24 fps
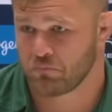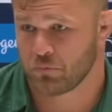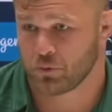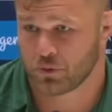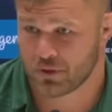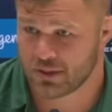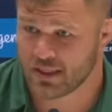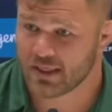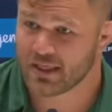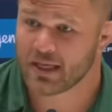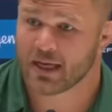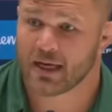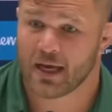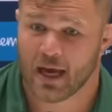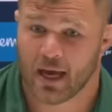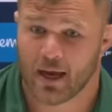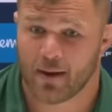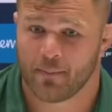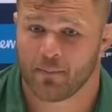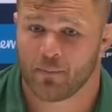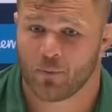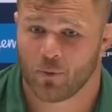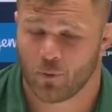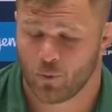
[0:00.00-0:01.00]
see the
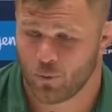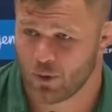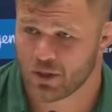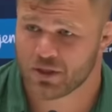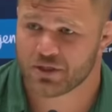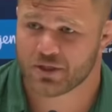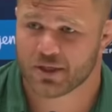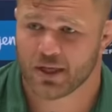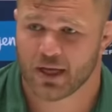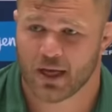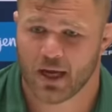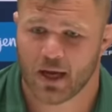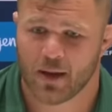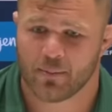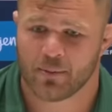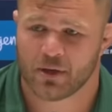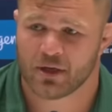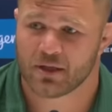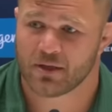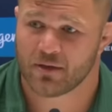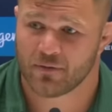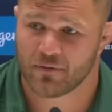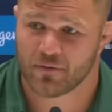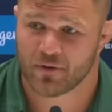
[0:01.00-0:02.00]
game, or watch the game in
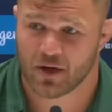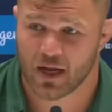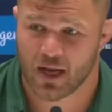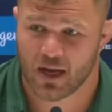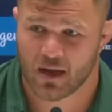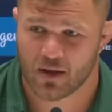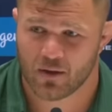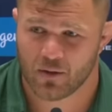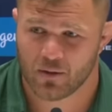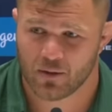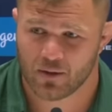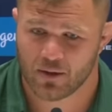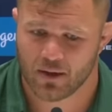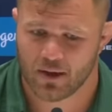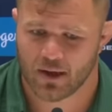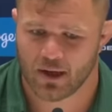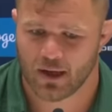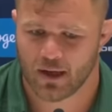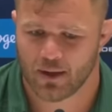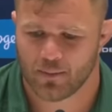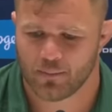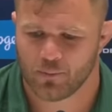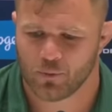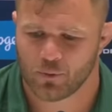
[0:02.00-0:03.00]
a different angle.
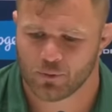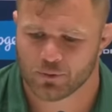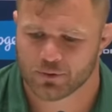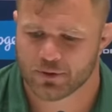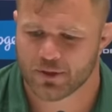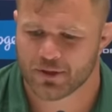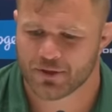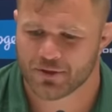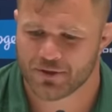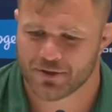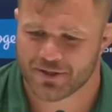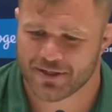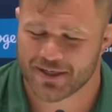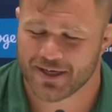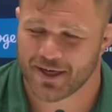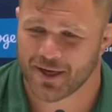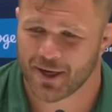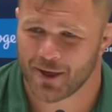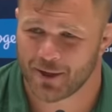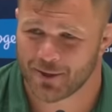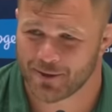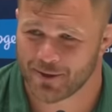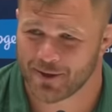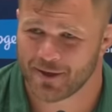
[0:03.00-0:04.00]
Also to see
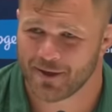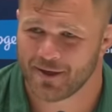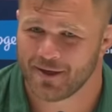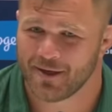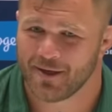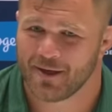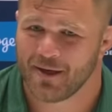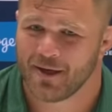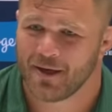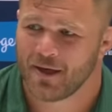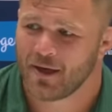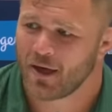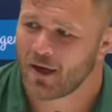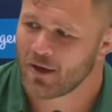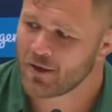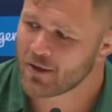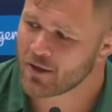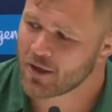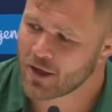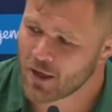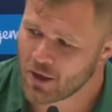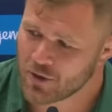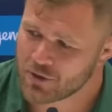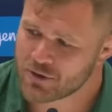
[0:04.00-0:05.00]
how the
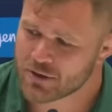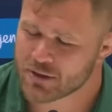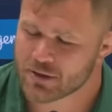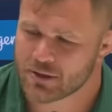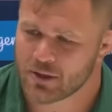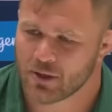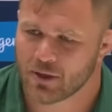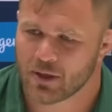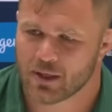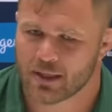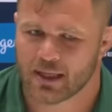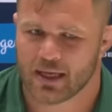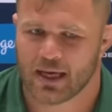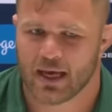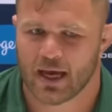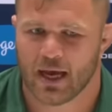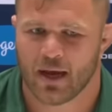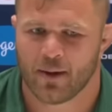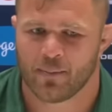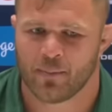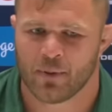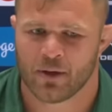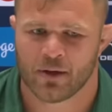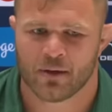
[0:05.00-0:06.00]
coaches look at the
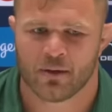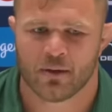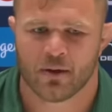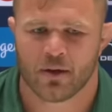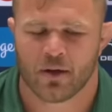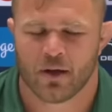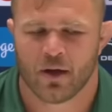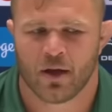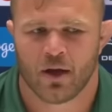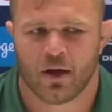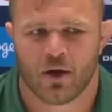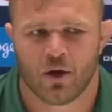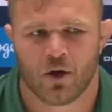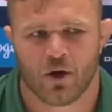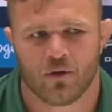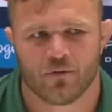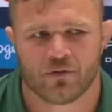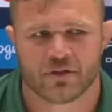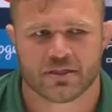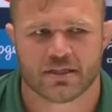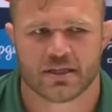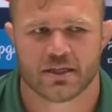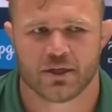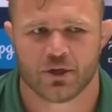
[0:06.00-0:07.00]
game, and
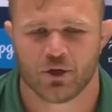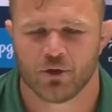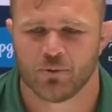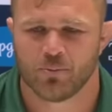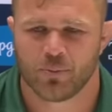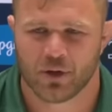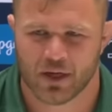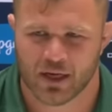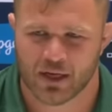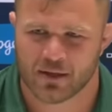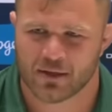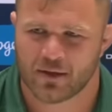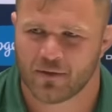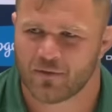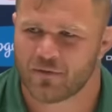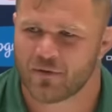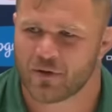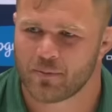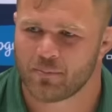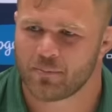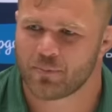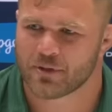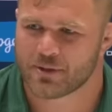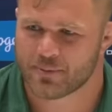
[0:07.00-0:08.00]
obviously you bring a
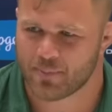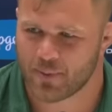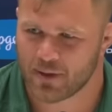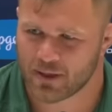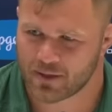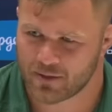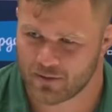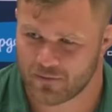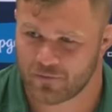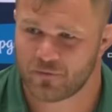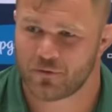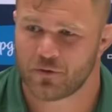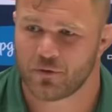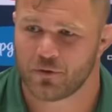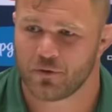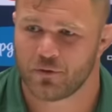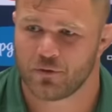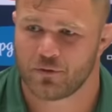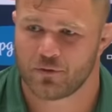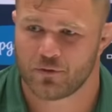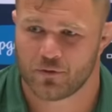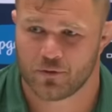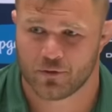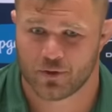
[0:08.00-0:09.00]
different perspective
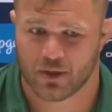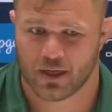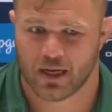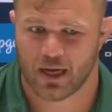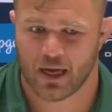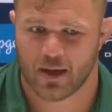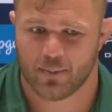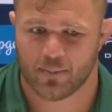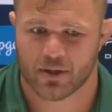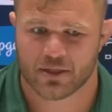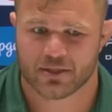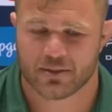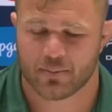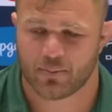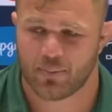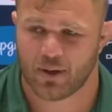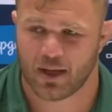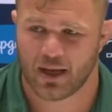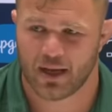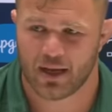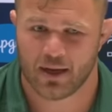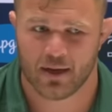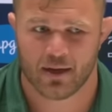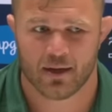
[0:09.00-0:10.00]
to the game as a
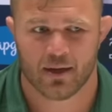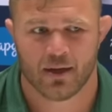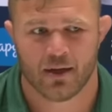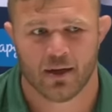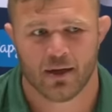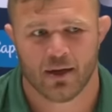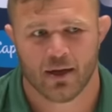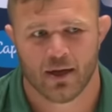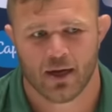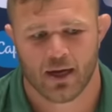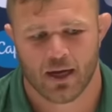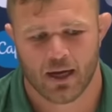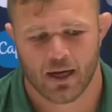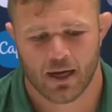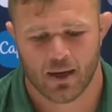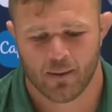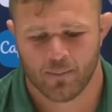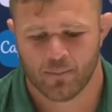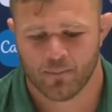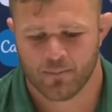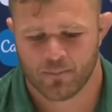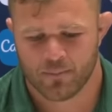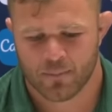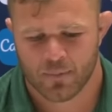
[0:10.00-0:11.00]
player,
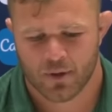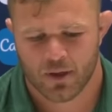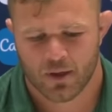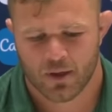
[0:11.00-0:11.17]
you